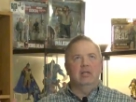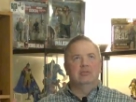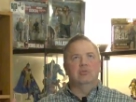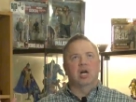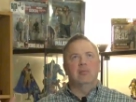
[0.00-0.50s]

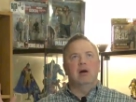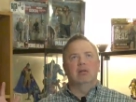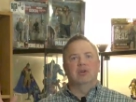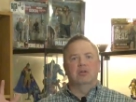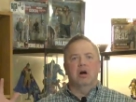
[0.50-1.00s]
to come out of
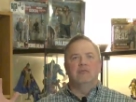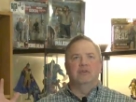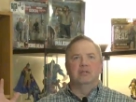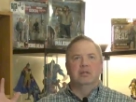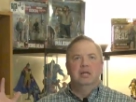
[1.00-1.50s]
her
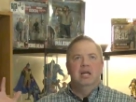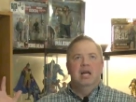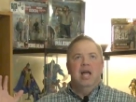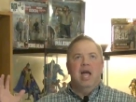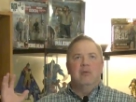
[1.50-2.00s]
coffin.
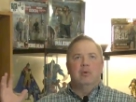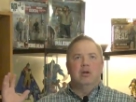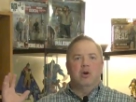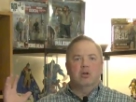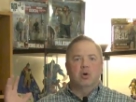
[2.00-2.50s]
And we
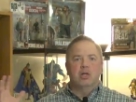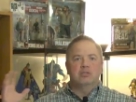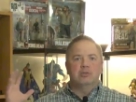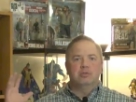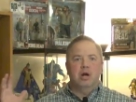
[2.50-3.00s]
are going
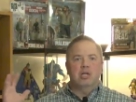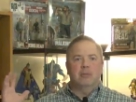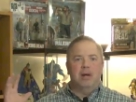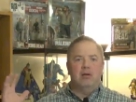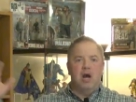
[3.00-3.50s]
to talk
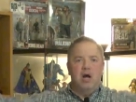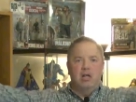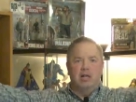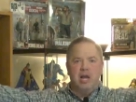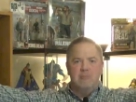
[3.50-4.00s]
about
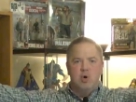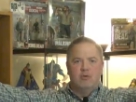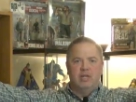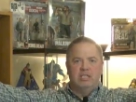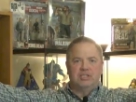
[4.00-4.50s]
holiday
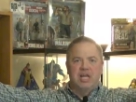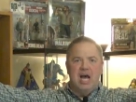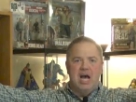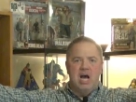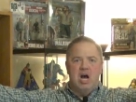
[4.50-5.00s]
movies
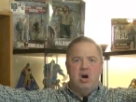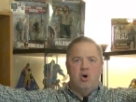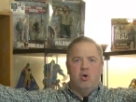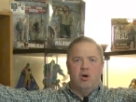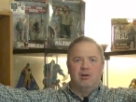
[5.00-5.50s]

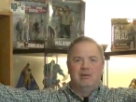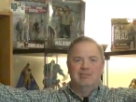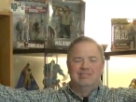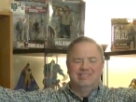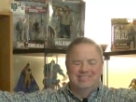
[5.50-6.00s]
now.
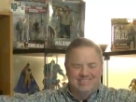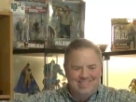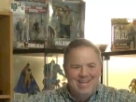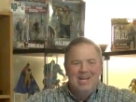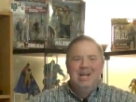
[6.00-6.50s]

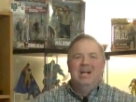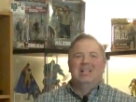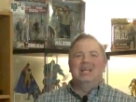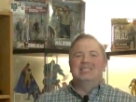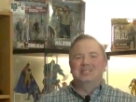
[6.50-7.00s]

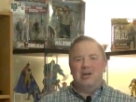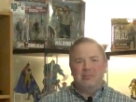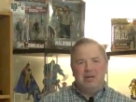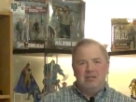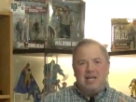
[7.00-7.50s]
Let's talk
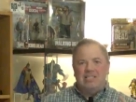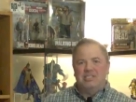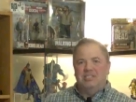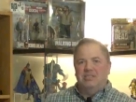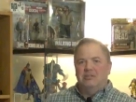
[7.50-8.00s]
about last
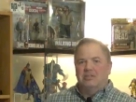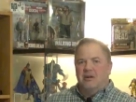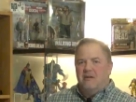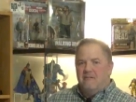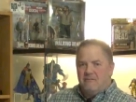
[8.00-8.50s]
year's
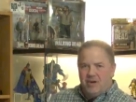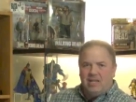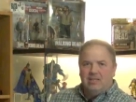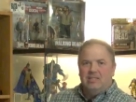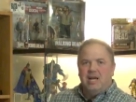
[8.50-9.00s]

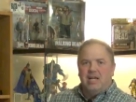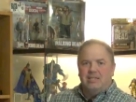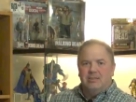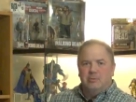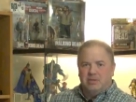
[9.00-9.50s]
Violent Night
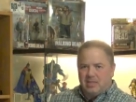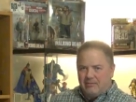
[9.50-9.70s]
with David